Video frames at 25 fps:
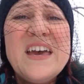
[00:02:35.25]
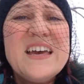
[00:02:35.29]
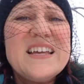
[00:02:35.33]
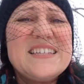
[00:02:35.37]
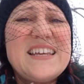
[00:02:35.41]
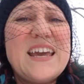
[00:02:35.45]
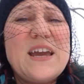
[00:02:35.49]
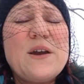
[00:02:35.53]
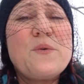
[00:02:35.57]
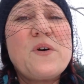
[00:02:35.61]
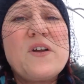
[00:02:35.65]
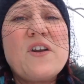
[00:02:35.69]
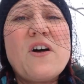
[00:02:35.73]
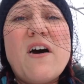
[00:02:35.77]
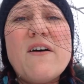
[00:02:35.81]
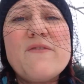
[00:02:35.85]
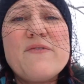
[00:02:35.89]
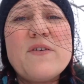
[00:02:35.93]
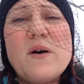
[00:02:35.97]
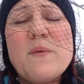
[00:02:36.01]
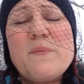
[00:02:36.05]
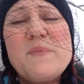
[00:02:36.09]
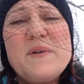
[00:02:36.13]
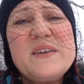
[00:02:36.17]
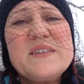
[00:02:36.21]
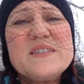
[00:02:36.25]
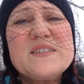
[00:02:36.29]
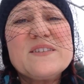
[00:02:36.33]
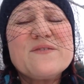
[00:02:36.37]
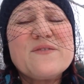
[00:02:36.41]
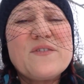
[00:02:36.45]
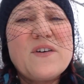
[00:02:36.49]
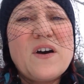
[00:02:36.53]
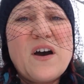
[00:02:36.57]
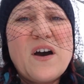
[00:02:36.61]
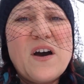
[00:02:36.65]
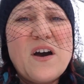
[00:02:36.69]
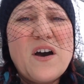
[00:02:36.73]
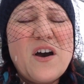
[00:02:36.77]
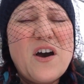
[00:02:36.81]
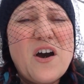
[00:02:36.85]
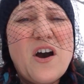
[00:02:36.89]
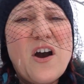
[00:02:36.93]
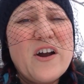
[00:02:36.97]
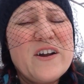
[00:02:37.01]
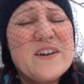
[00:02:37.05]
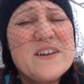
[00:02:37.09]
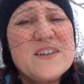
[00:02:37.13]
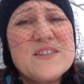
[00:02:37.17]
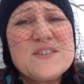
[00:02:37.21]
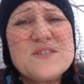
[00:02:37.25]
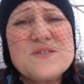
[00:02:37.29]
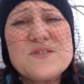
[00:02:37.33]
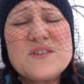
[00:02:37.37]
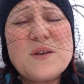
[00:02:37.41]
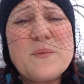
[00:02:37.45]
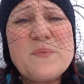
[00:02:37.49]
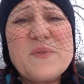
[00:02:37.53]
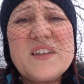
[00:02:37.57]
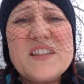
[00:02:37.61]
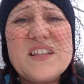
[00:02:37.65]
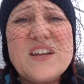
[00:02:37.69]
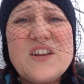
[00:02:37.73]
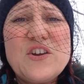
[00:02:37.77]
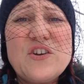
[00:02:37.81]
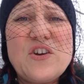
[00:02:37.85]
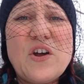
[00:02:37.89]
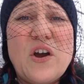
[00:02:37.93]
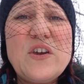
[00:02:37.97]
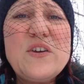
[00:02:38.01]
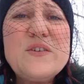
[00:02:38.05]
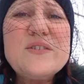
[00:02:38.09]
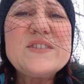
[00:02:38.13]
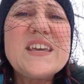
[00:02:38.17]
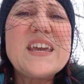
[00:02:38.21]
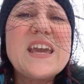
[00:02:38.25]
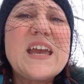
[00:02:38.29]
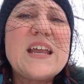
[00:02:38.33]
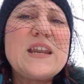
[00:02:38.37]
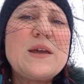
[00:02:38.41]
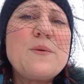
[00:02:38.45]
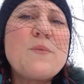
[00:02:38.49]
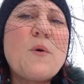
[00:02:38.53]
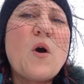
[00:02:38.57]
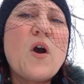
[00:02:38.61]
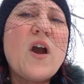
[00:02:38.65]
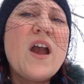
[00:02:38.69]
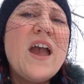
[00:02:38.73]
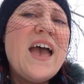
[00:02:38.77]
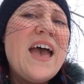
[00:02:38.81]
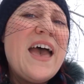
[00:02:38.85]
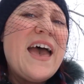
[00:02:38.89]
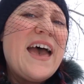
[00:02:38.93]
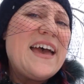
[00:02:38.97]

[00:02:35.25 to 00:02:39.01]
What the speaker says: take one off a piece of a harness or something that you're not using anymore